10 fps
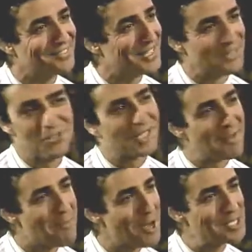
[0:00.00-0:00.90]
I've done
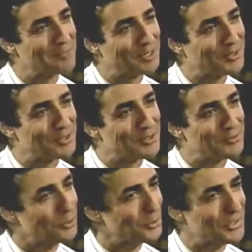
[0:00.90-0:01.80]
everything I possibly could
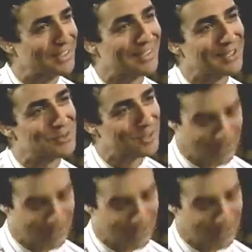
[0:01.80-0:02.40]
to ruin things